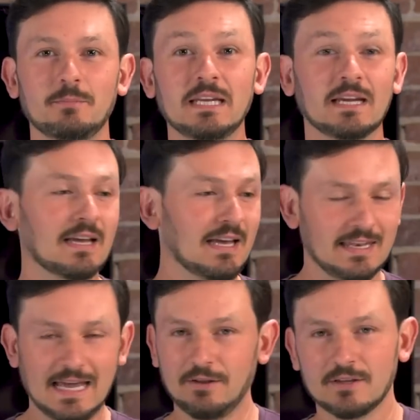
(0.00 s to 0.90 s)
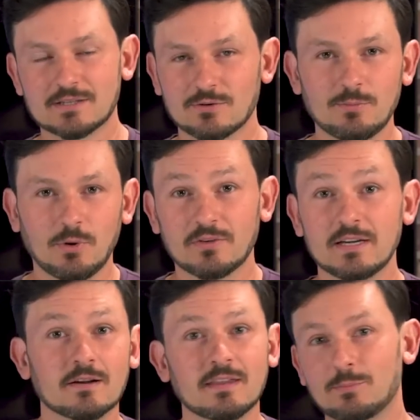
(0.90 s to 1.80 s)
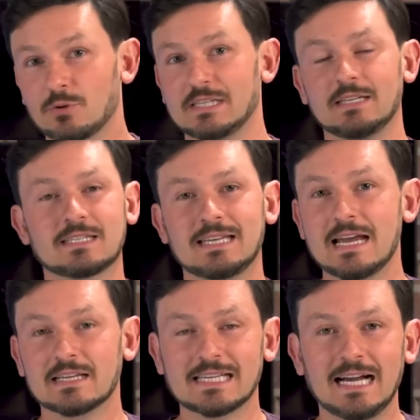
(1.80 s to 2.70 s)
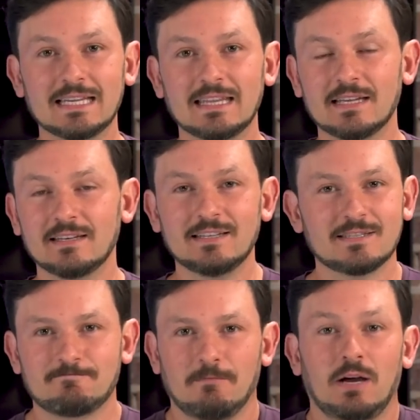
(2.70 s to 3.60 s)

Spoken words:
Meaning now this group over here that presents, say, a side that is,